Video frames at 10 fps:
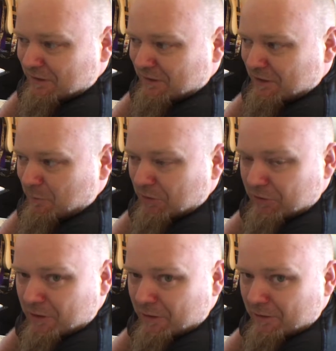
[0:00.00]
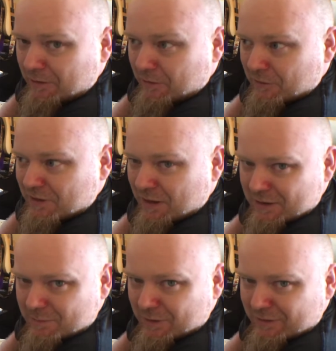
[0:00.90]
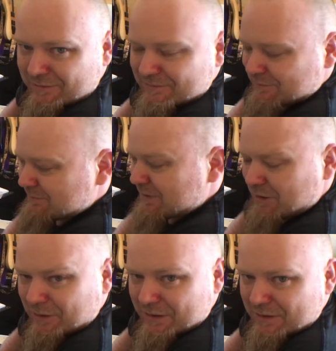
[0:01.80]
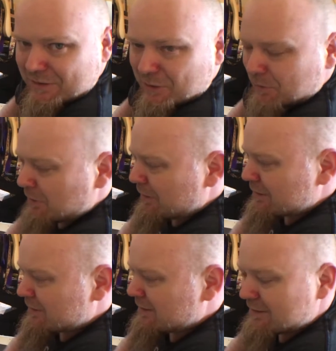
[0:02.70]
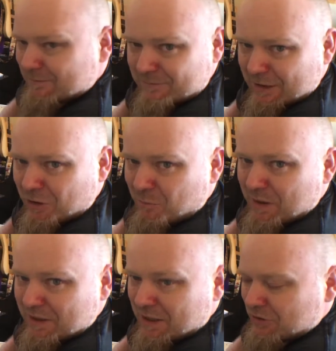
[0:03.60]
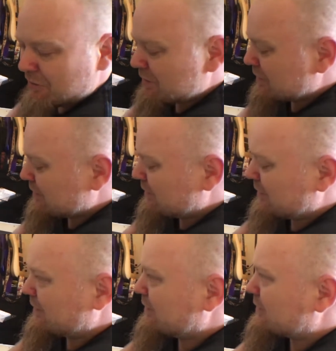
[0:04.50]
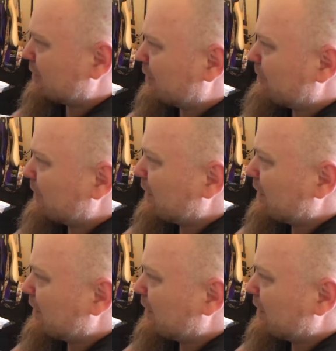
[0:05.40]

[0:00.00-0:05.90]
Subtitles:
and you build a coil that looks nice but you know it's too low, it could be dangerous. So